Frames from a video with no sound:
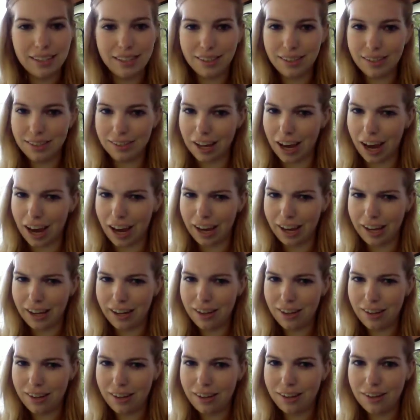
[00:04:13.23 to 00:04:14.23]

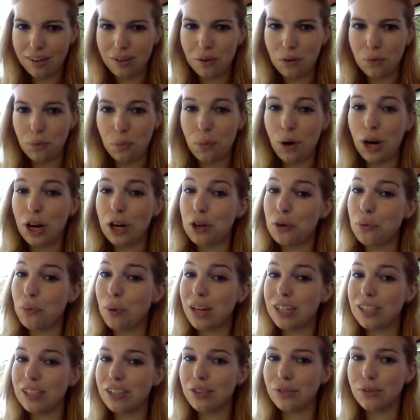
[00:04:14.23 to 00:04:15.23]
decide where you
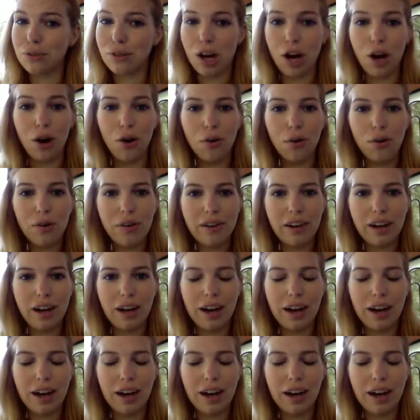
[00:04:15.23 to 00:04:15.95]
want to go.